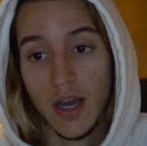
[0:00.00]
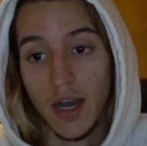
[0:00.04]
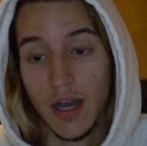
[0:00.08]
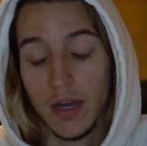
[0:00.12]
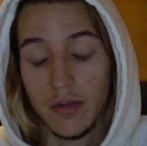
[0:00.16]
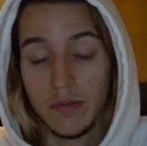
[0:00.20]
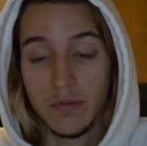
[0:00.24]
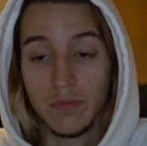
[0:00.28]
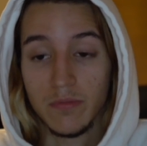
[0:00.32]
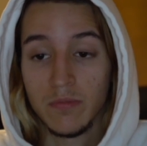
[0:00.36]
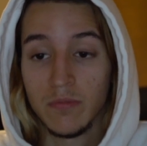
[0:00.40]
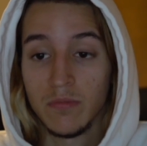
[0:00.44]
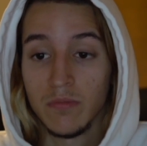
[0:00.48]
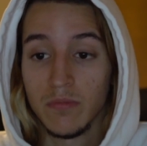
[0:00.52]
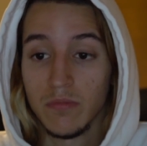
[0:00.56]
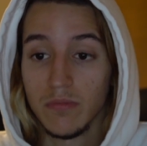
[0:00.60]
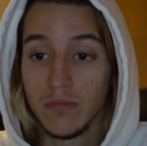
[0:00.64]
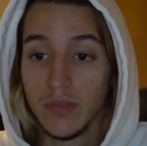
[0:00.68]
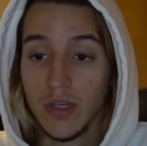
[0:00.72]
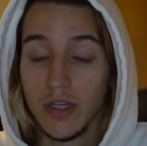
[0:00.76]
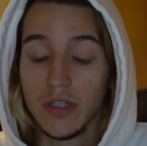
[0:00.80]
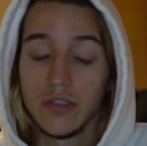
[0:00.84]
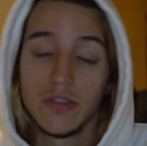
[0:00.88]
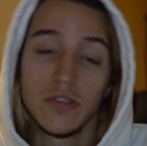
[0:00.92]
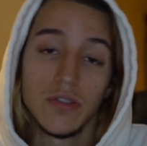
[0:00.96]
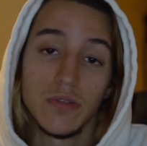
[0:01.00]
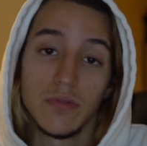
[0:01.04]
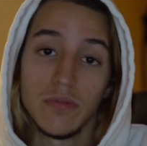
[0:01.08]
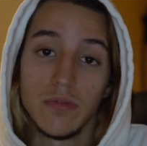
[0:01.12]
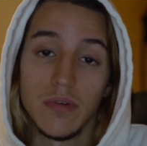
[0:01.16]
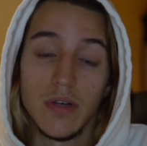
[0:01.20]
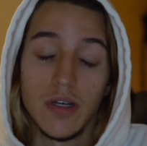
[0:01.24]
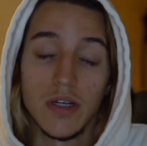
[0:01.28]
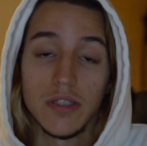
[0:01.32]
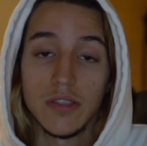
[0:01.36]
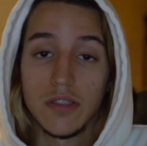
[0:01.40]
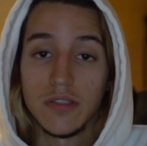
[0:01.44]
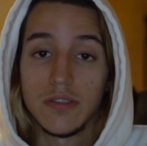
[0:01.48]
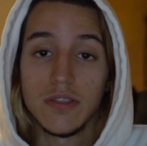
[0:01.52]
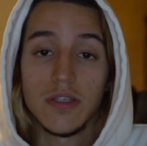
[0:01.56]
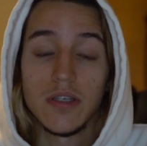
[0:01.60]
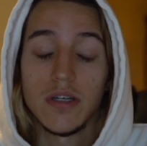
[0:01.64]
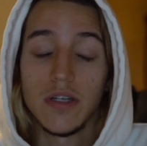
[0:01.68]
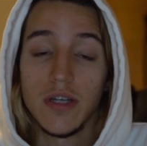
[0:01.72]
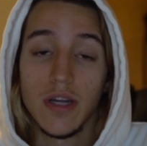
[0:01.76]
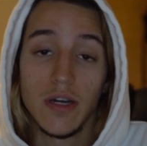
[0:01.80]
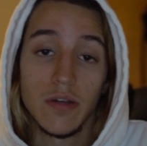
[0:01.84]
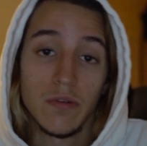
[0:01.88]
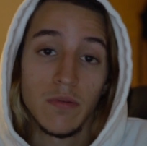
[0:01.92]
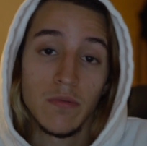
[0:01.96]
I don't, I still, as I
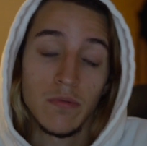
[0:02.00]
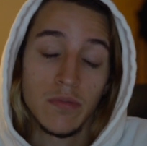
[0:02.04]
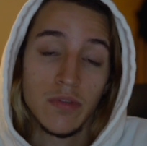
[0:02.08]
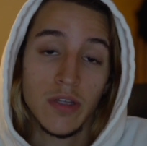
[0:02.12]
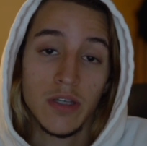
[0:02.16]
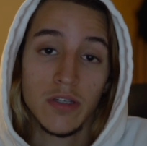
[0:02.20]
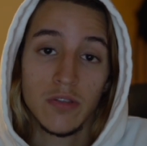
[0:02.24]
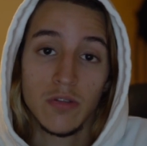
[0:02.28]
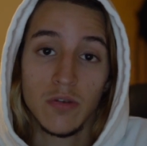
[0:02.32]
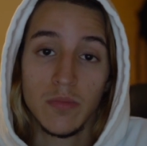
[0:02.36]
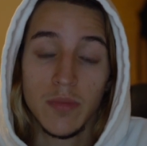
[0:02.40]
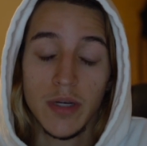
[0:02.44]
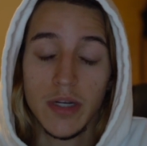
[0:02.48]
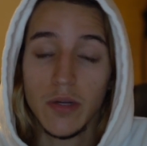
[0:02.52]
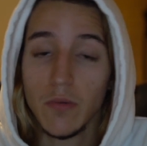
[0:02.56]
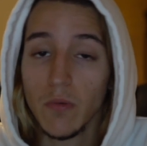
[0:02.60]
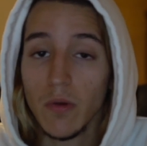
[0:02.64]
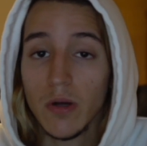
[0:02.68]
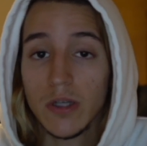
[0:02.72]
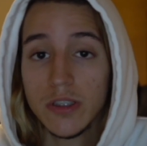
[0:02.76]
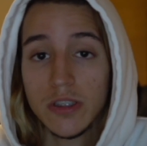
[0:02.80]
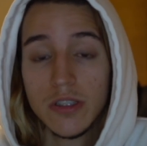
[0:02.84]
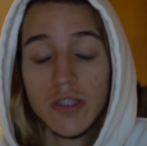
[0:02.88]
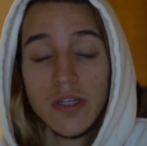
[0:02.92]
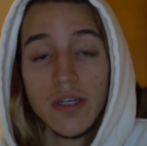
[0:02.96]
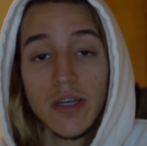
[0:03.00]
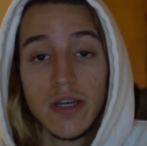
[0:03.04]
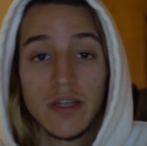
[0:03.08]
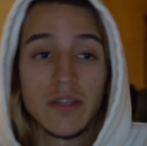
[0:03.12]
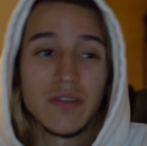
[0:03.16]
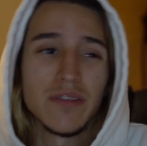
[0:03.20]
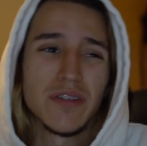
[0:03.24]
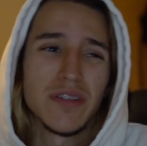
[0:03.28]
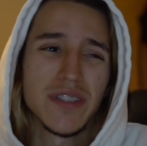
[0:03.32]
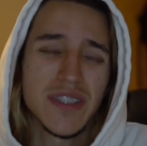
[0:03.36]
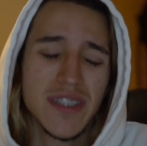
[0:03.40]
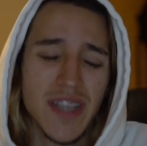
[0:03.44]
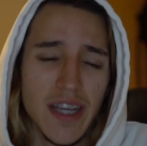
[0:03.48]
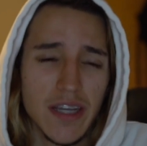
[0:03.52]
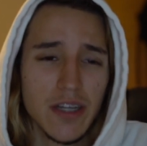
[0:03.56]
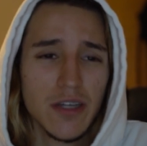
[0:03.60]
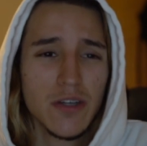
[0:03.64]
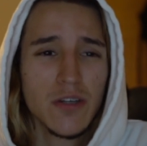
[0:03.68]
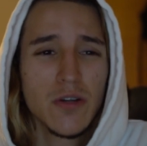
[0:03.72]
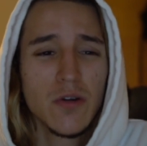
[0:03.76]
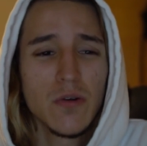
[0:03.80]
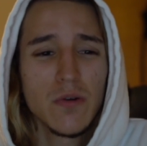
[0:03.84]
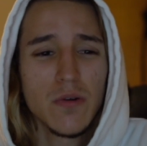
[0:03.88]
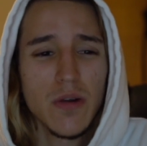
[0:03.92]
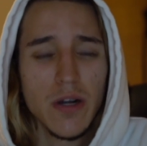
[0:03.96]
said, I don't think nobody watched it. And the
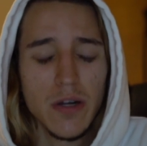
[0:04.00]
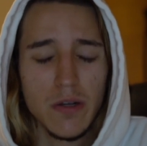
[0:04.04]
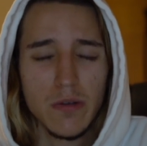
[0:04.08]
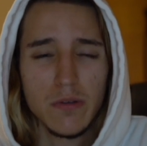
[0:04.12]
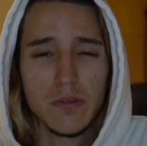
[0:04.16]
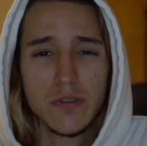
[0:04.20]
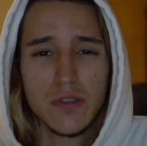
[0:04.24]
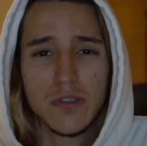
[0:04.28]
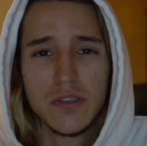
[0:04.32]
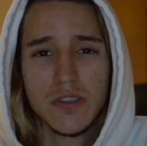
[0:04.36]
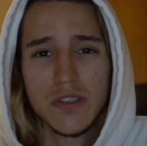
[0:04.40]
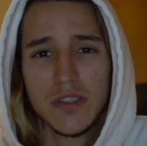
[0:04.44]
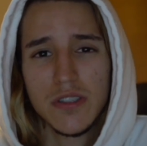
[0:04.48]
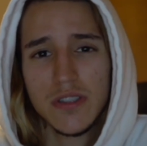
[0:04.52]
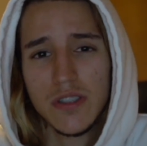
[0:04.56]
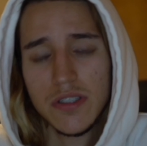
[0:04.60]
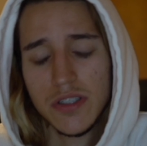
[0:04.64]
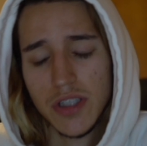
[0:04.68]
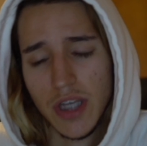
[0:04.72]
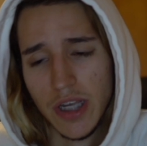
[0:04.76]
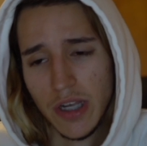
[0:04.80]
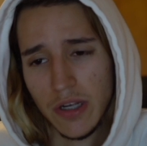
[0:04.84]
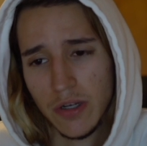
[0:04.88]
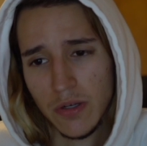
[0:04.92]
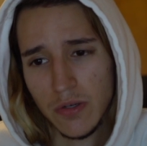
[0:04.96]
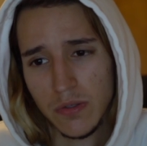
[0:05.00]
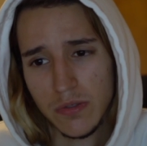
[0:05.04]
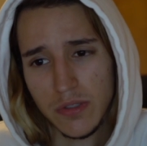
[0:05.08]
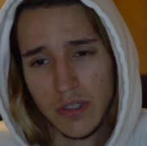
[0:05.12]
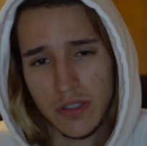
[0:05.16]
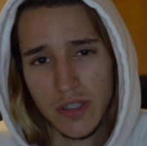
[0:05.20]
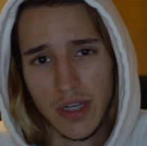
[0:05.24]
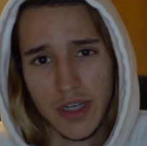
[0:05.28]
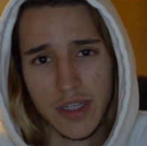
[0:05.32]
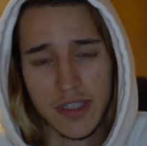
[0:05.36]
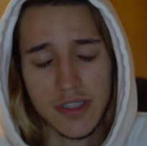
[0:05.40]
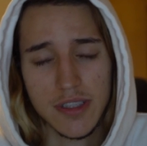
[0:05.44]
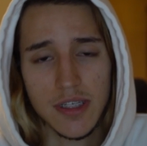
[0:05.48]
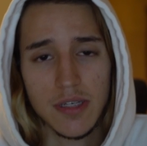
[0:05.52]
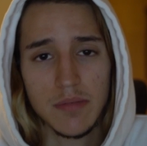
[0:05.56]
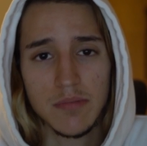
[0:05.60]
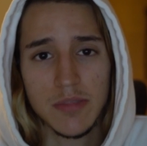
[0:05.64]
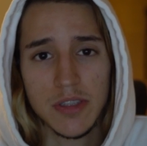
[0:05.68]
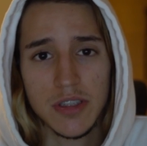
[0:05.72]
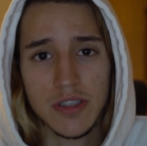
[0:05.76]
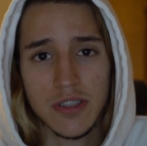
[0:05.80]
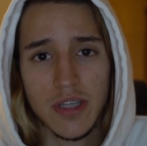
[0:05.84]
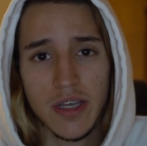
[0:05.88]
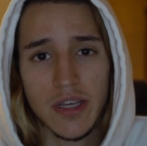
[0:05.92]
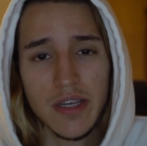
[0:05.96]
second goal, I also see the second goal, the Lacazette
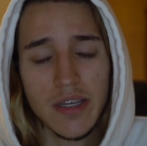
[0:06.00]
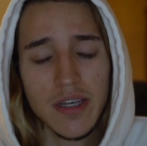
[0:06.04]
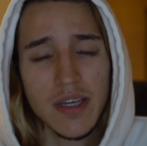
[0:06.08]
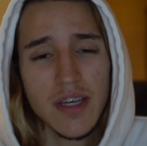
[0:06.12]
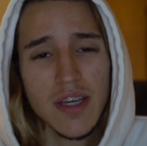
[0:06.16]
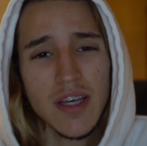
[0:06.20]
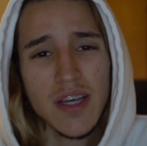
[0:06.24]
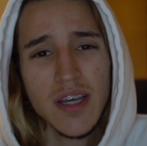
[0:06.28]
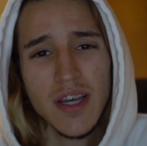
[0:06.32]
mistake.